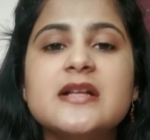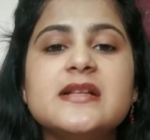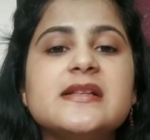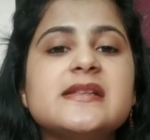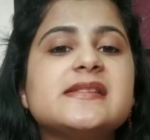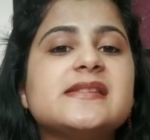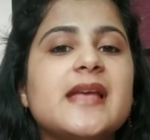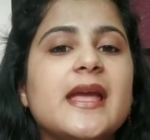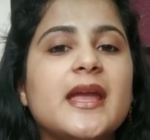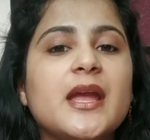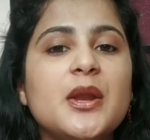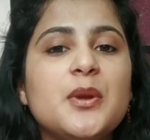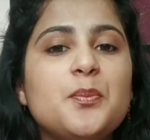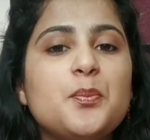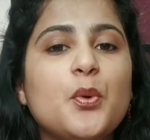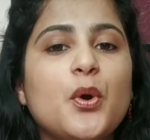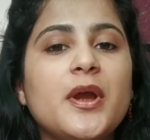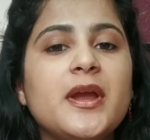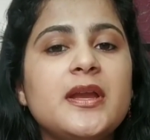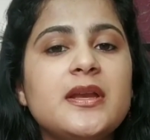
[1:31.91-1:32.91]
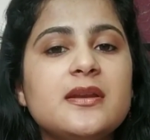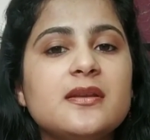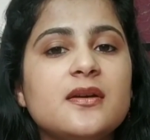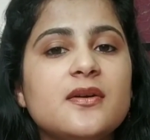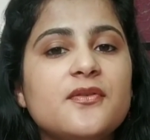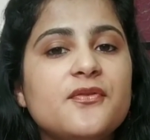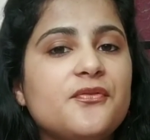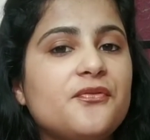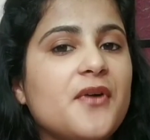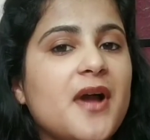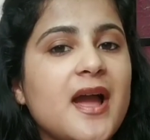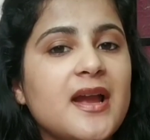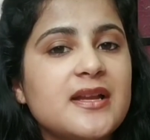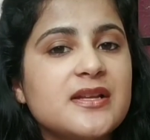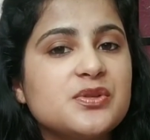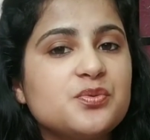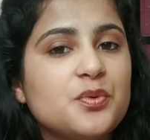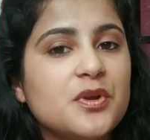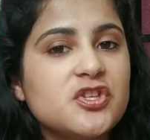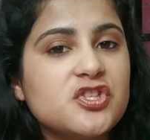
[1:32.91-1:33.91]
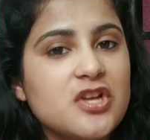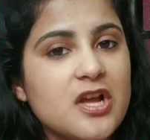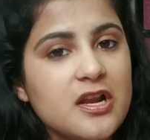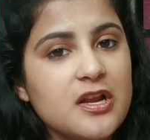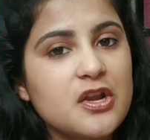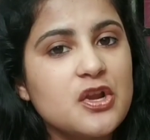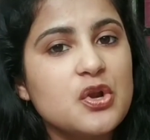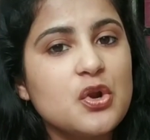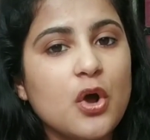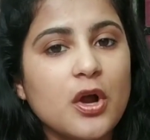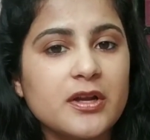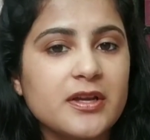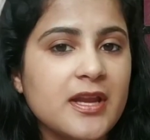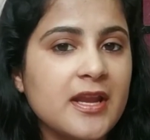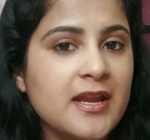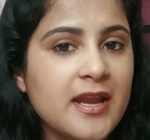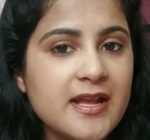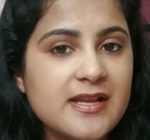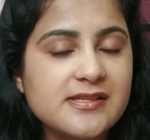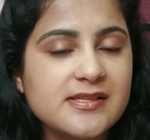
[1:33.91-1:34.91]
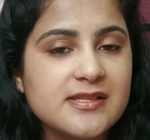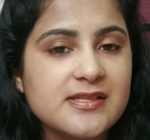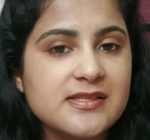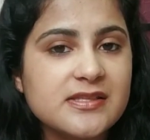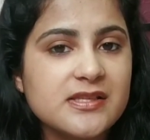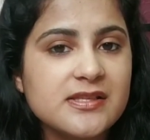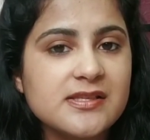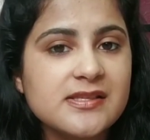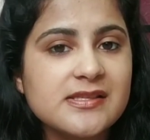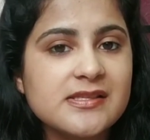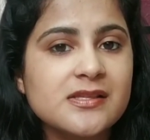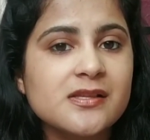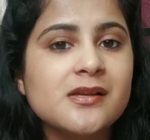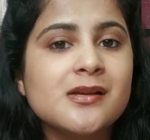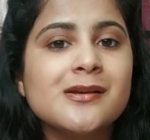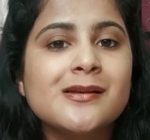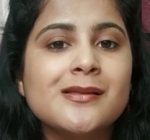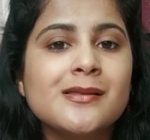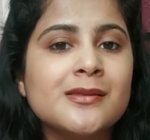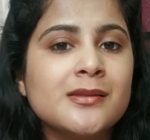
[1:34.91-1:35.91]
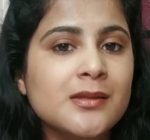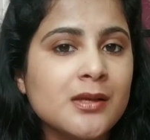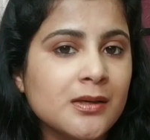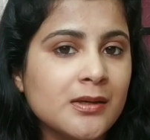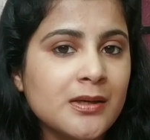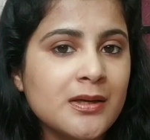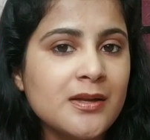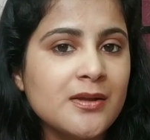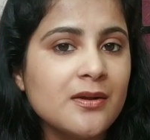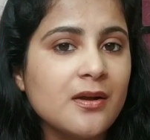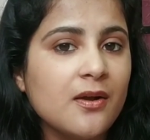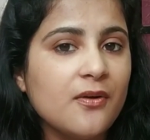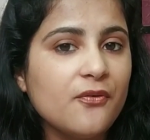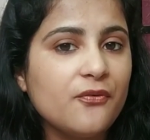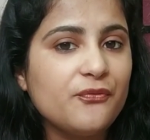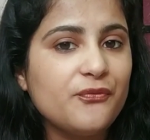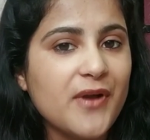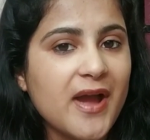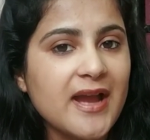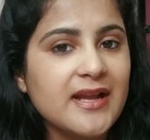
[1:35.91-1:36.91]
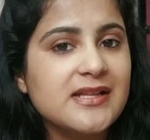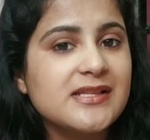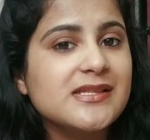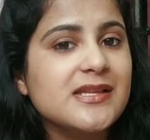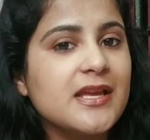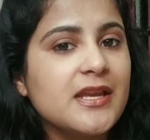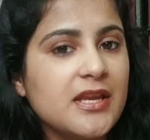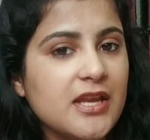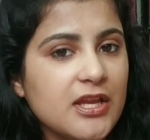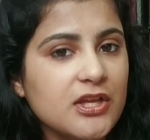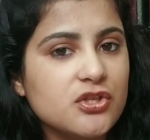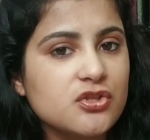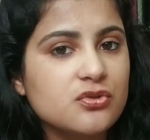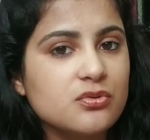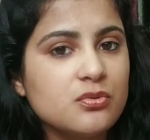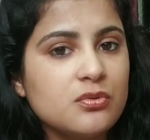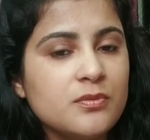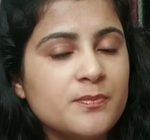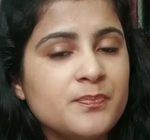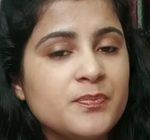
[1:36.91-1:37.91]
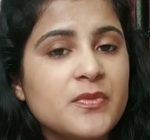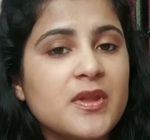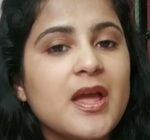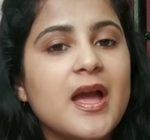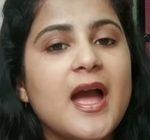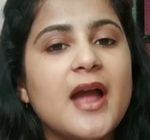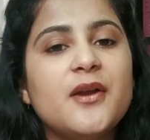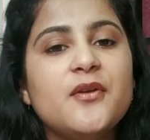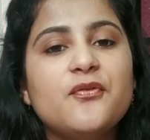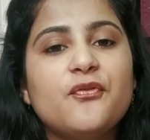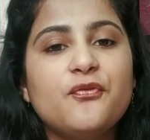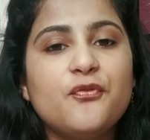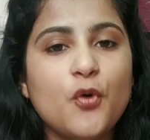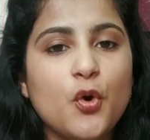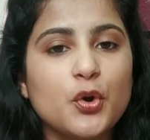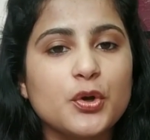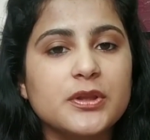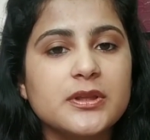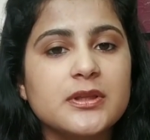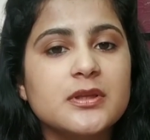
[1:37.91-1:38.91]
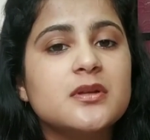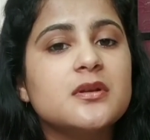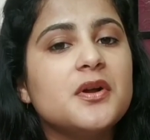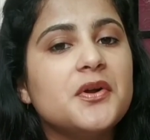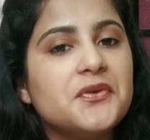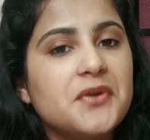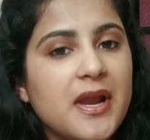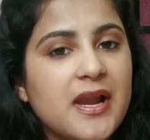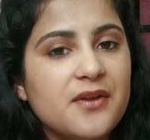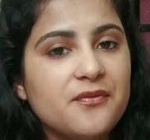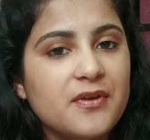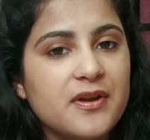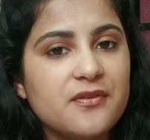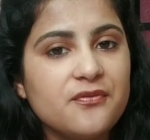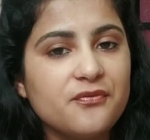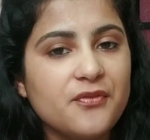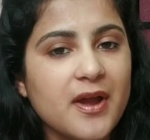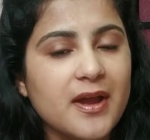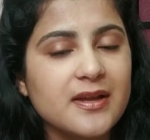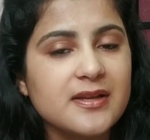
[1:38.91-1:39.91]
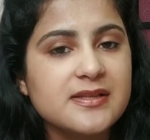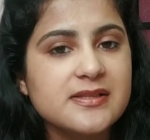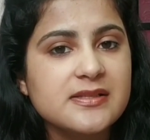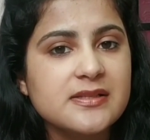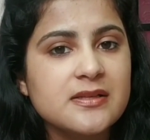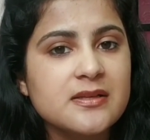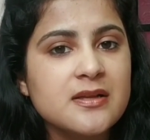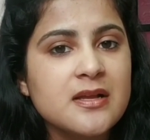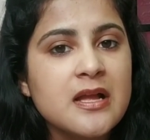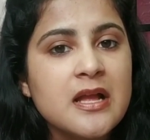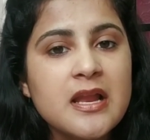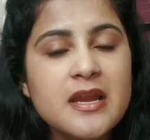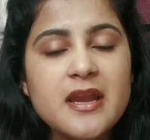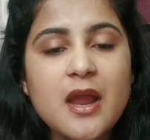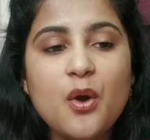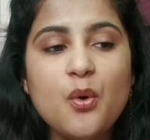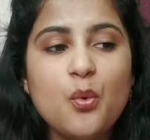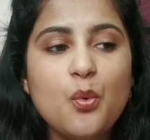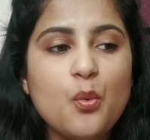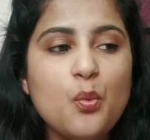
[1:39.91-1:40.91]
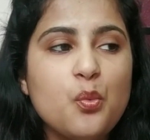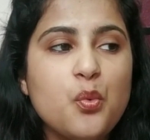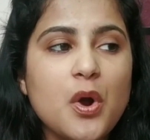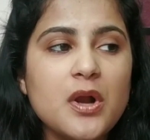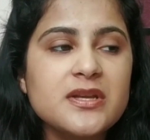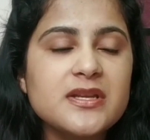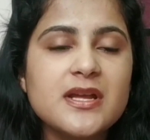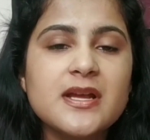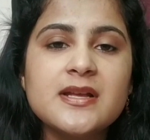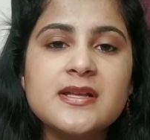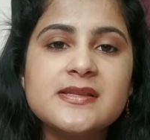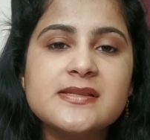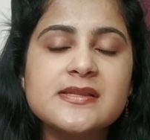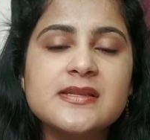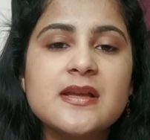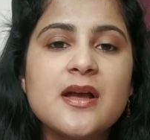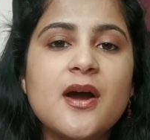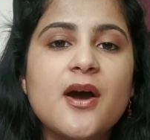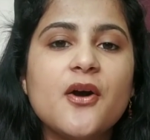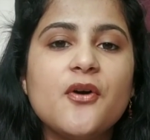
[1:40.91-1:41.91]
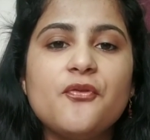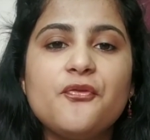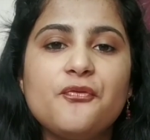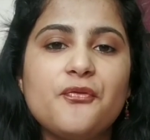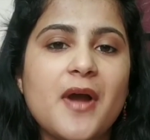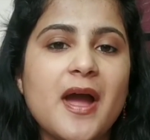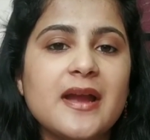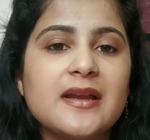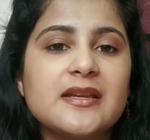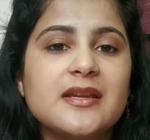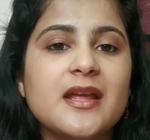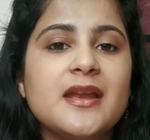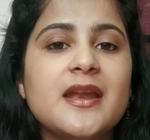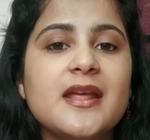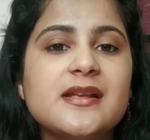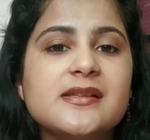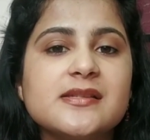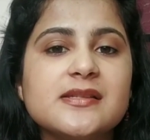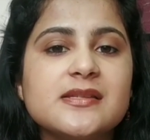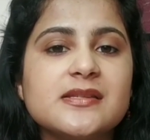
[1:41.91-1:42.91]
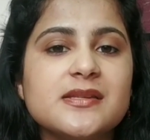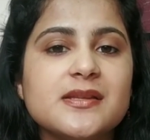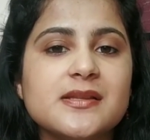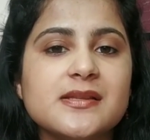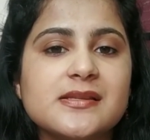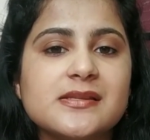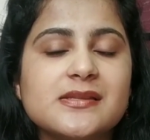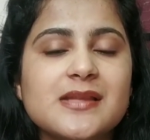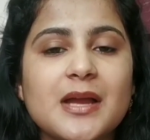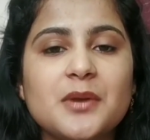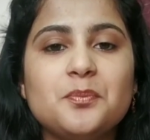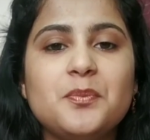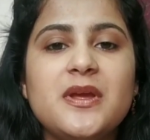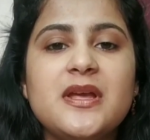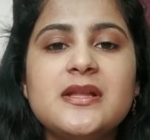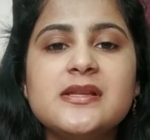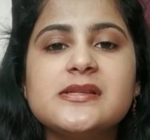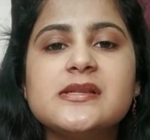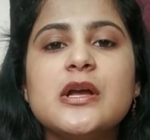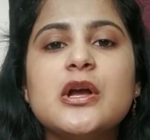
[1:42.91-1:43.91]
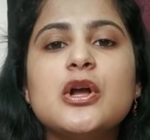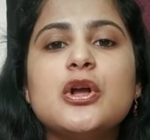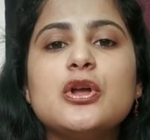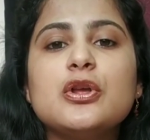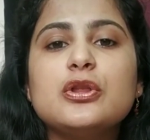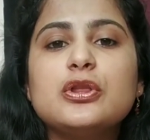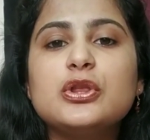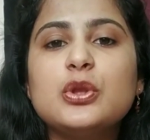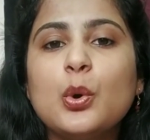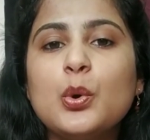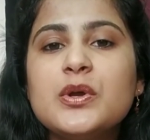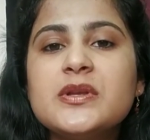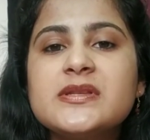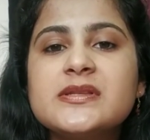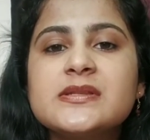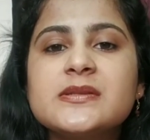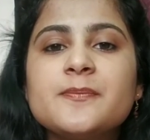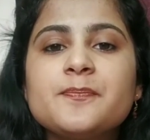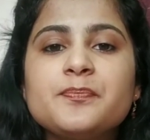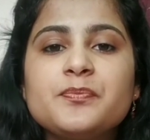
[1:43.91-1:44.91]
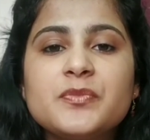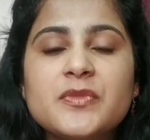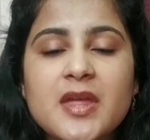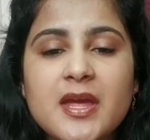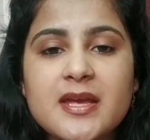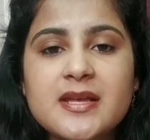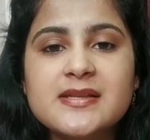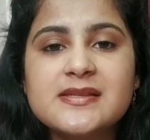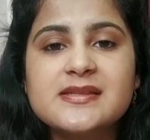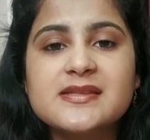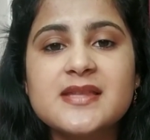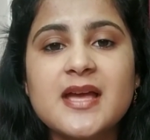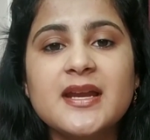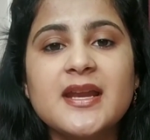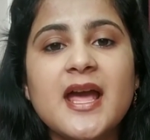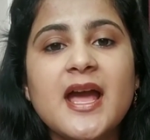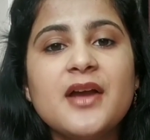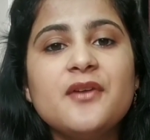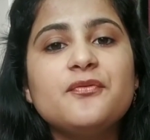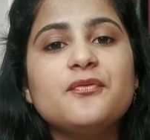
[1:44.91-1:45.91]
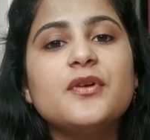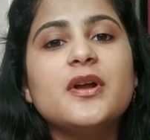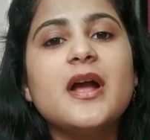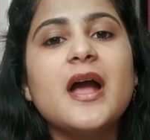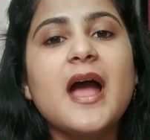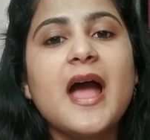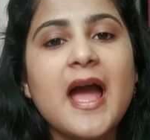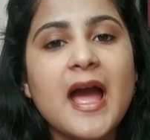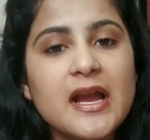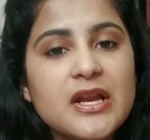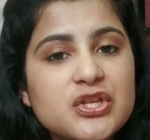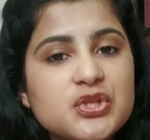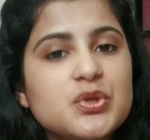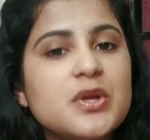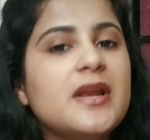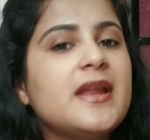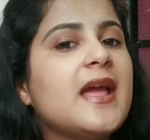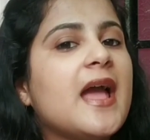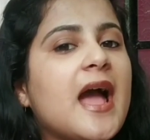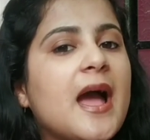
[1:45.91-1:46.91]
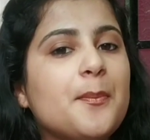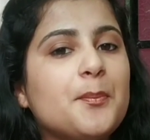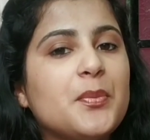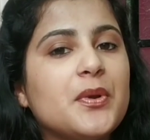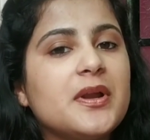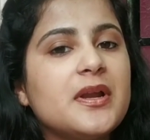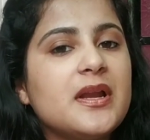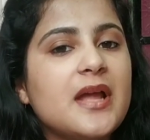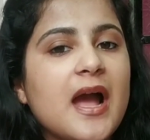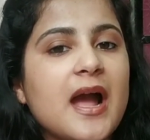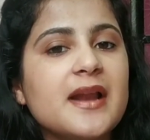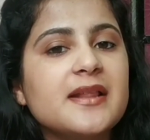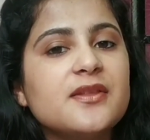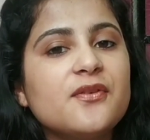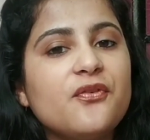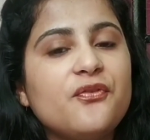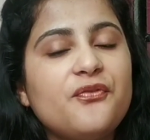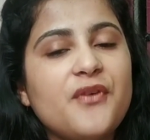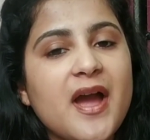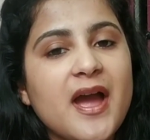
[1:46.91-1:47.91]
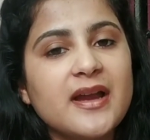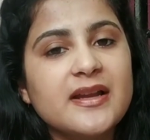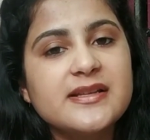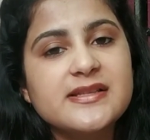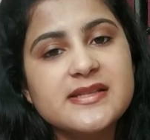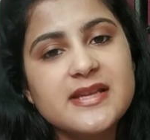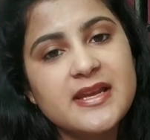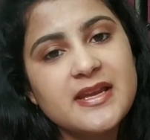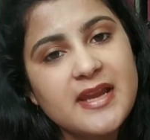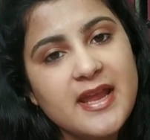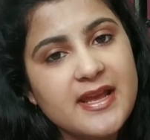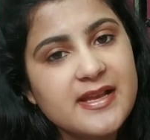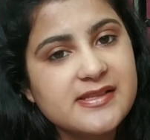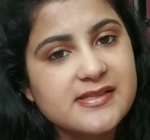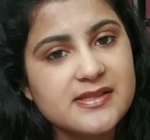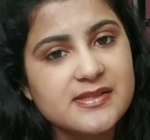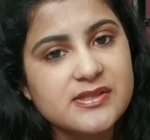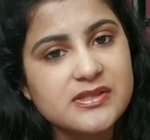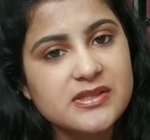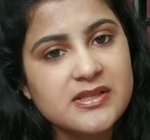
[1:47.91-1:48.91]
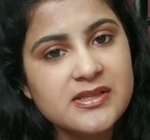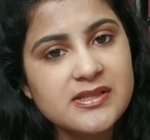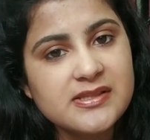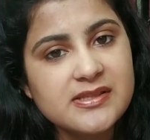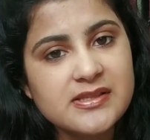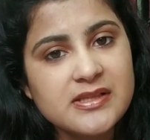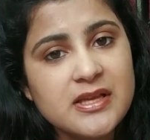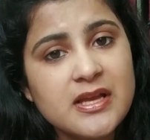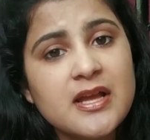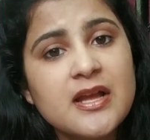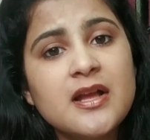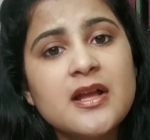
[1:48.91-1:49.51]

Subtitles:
Second point, facts which are not in existence. Third, facts in issue. And fourth, relevant facts. Now, what is a fact in existence? That means those things that have actually happened are the facts in existence.